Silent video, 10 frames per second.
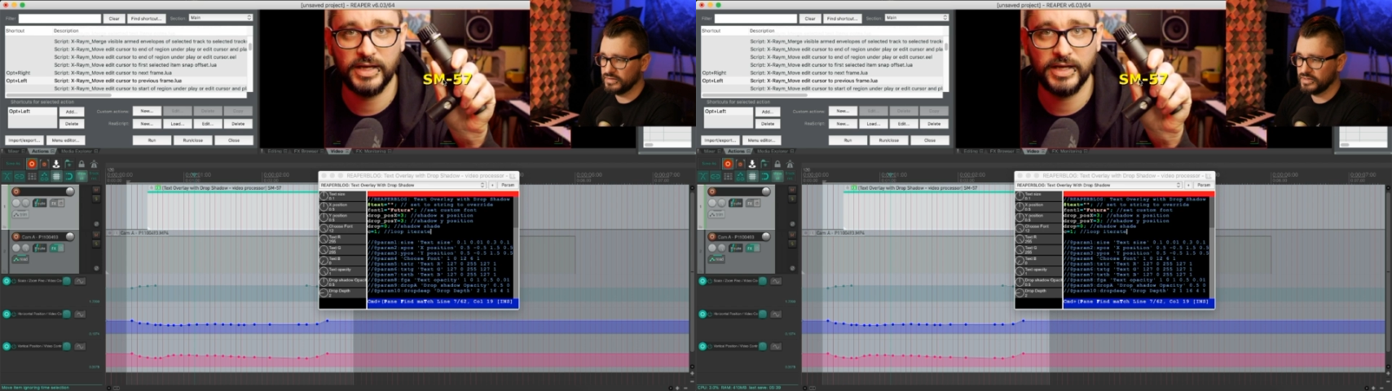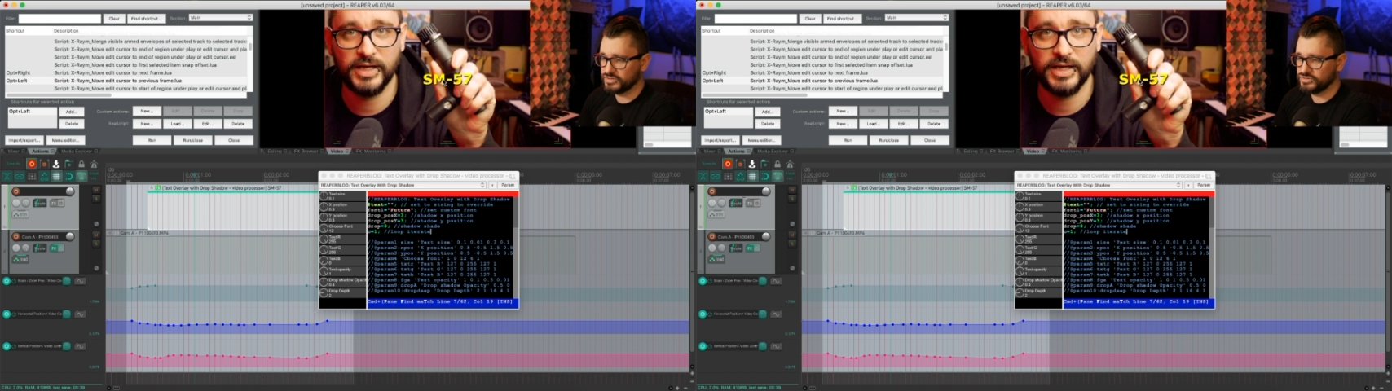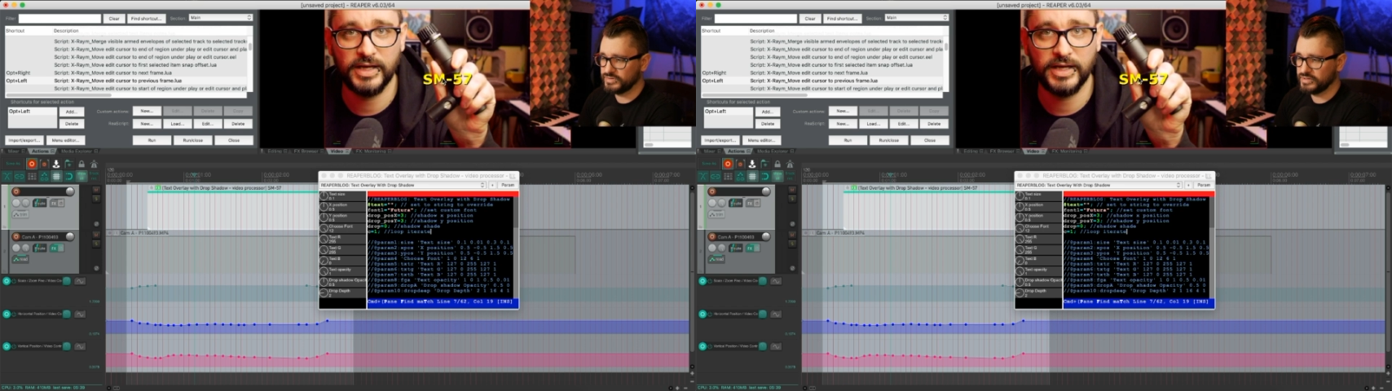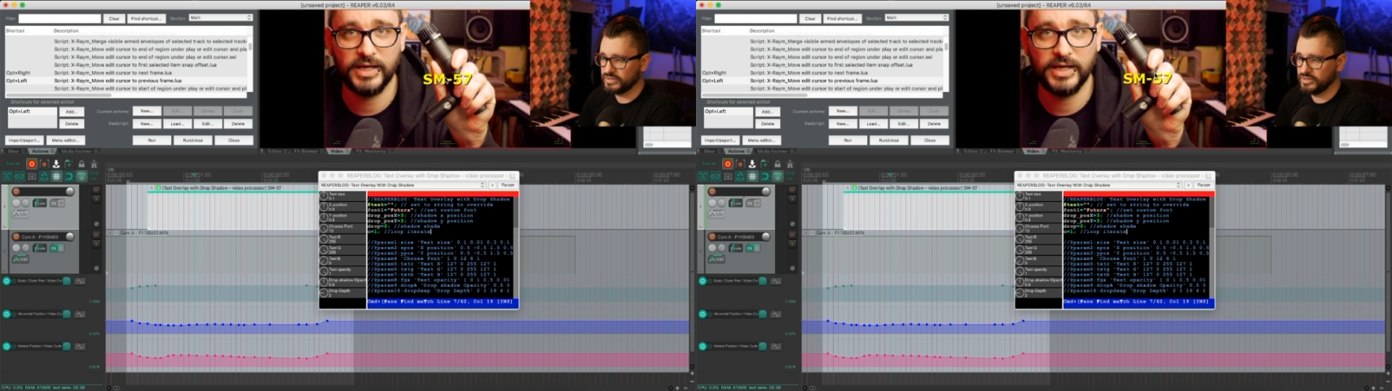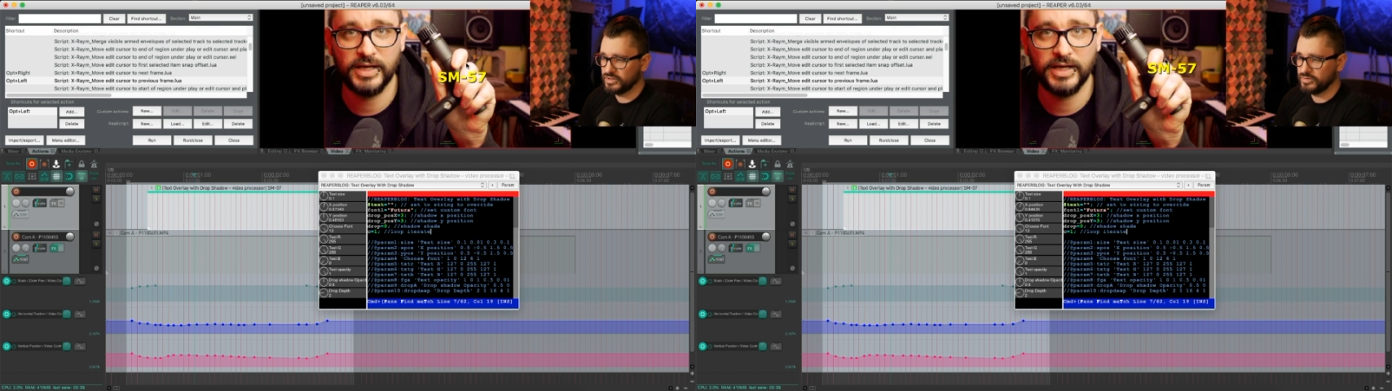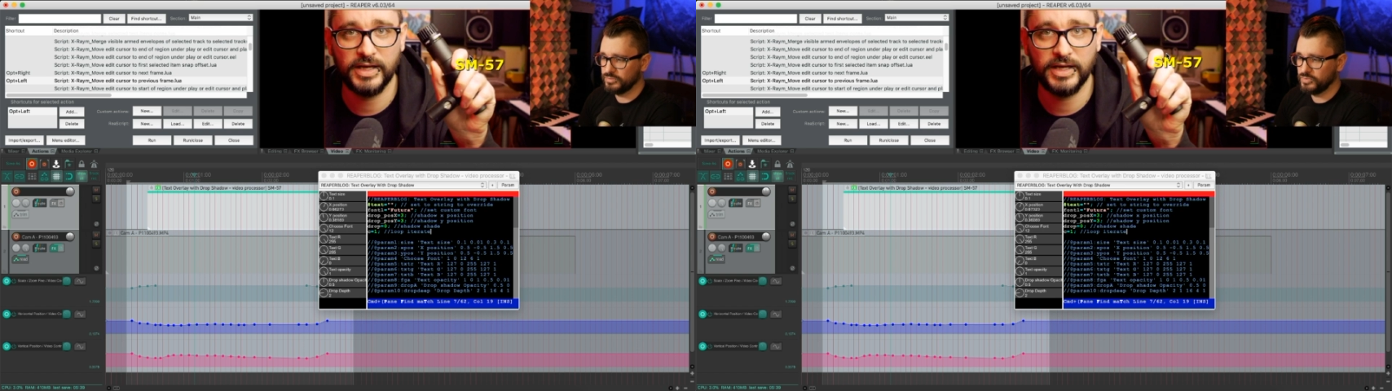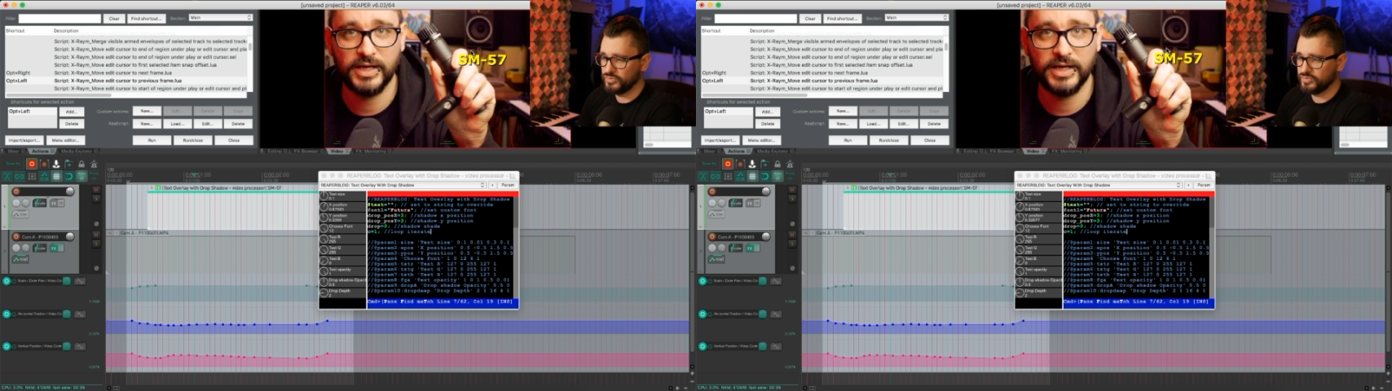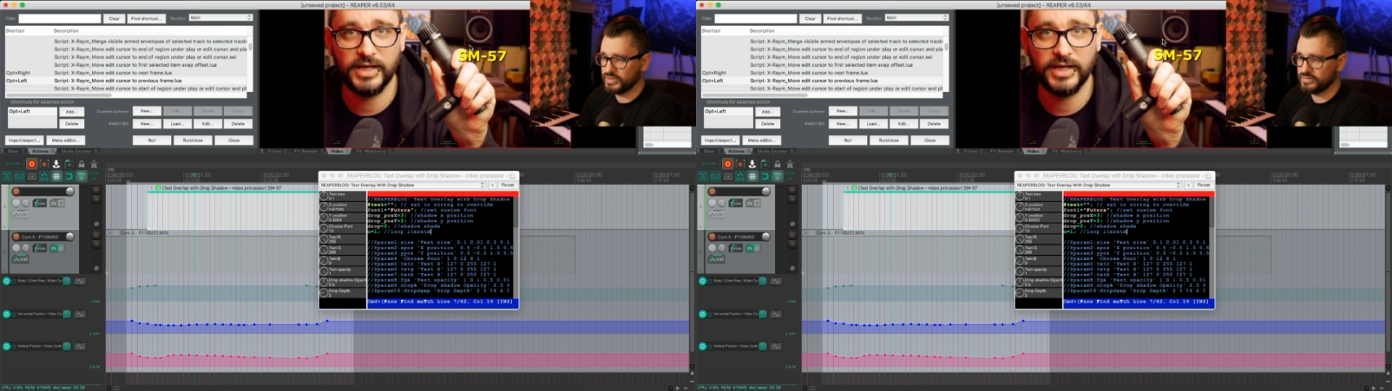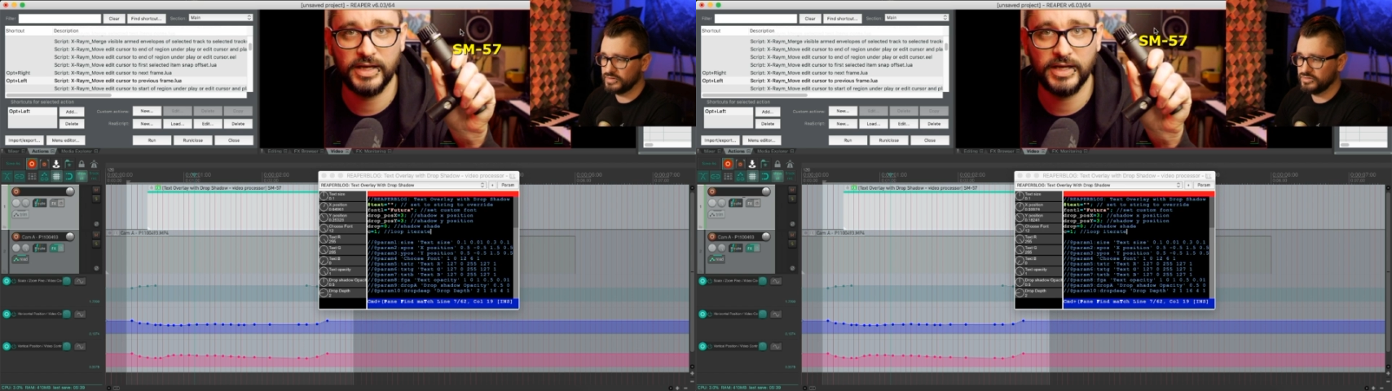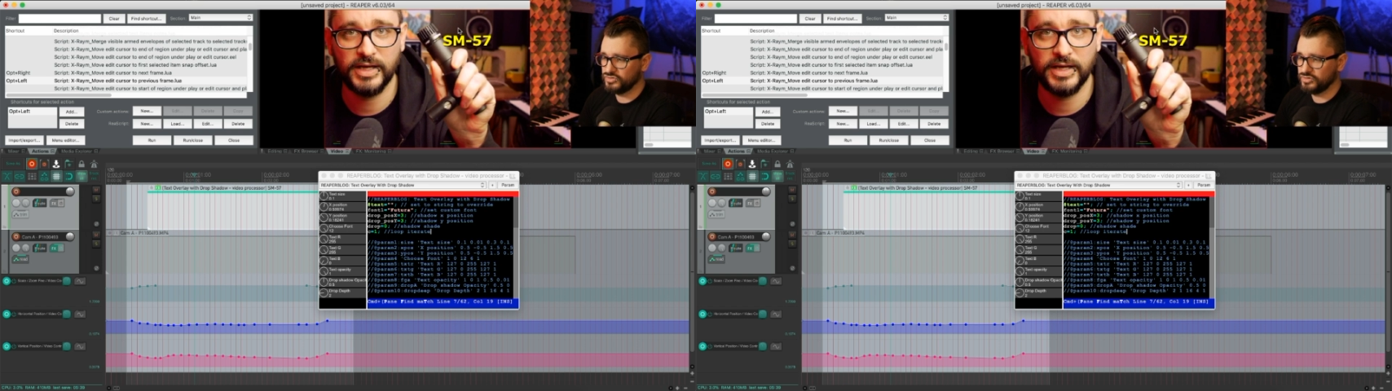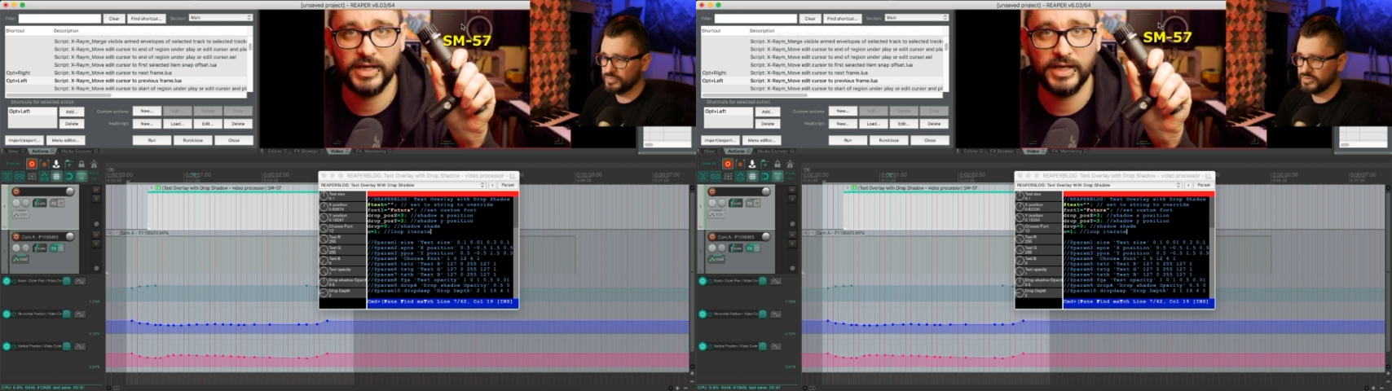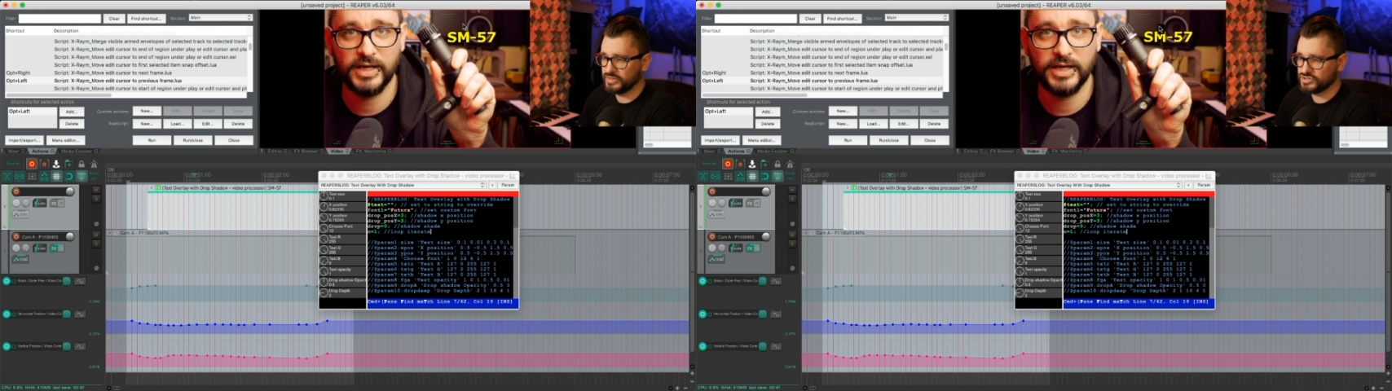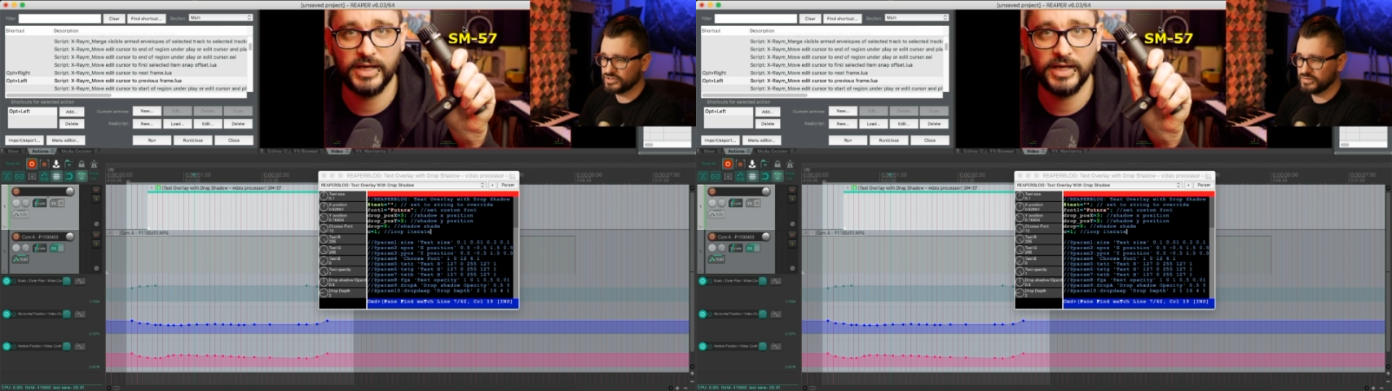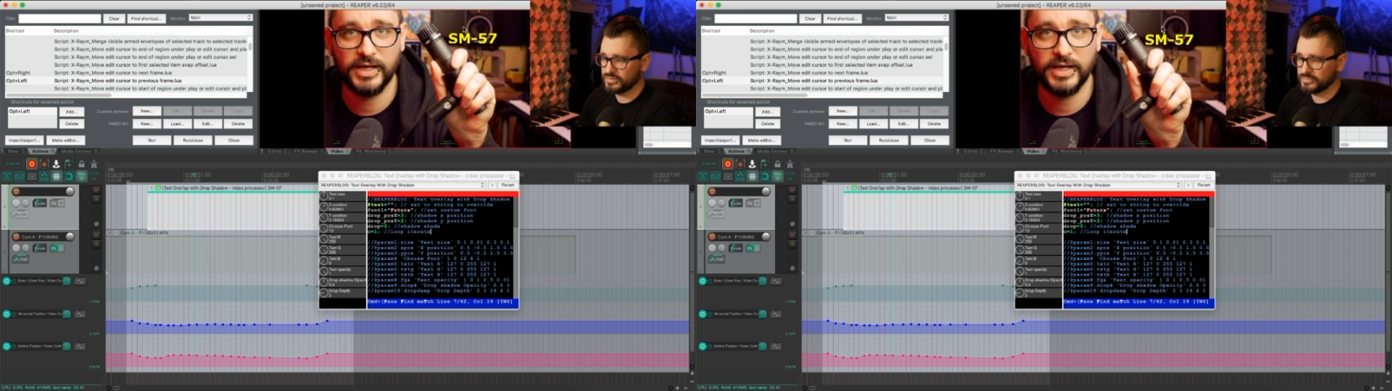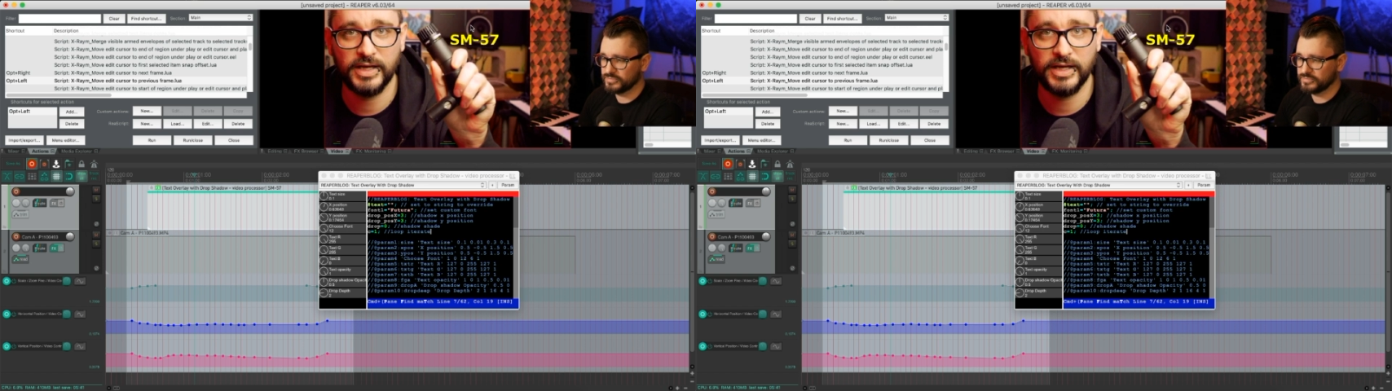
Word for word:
Speaker 1: actually move it into position.